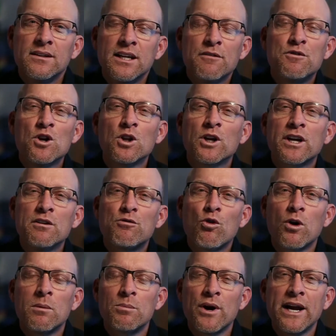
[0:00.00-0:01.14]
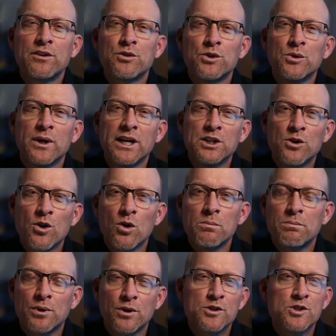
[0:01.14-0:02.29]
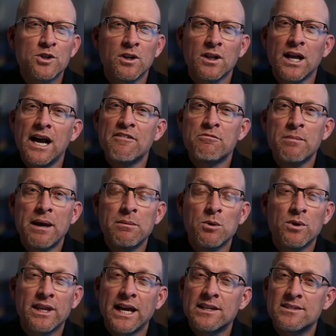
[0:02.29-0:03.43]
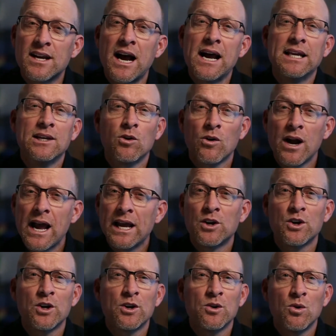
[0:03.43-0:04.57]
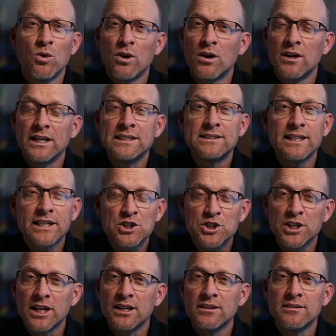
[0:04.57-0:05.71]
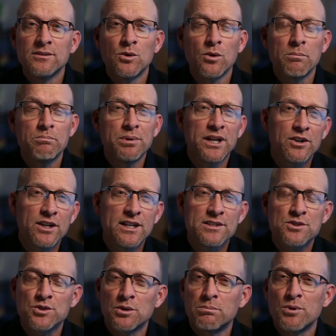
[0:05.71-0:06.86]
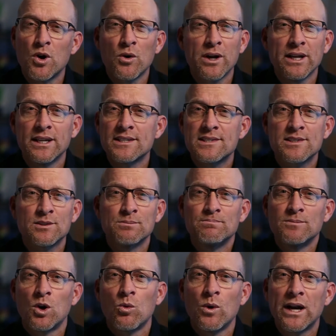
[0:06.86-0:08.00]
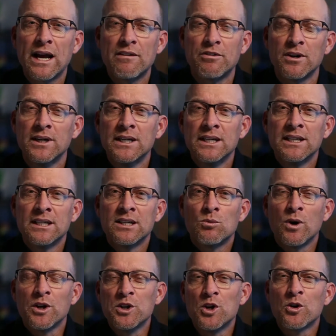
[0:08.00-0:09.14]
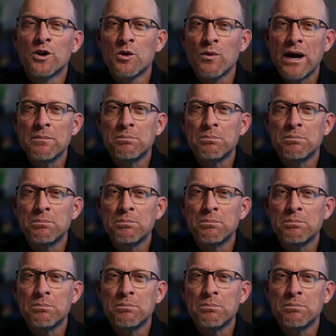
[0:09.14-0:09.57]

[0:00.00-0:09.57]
If you're looking for a breakthrough in your own personal life, maybe with anxiety or anger or addiction or bitterness or brokenness or whatever, well, you're in the right